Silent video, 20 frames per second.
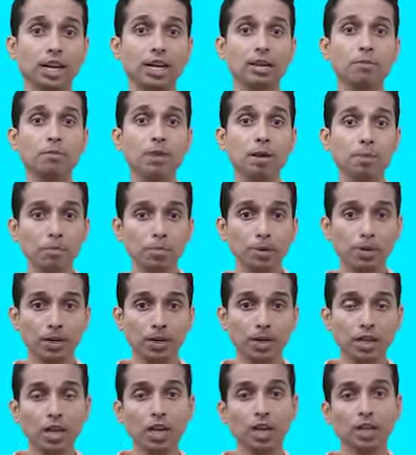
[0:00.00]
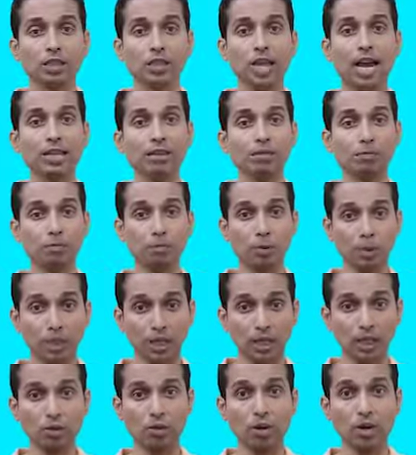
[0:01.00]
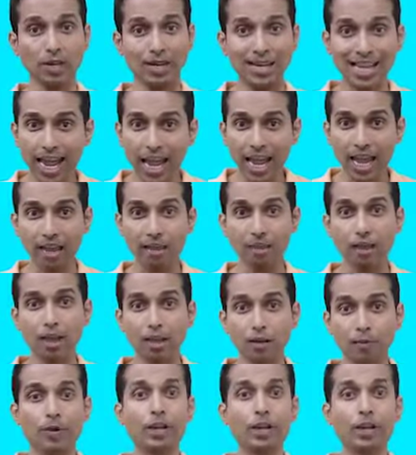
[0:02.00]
I remembered that particular day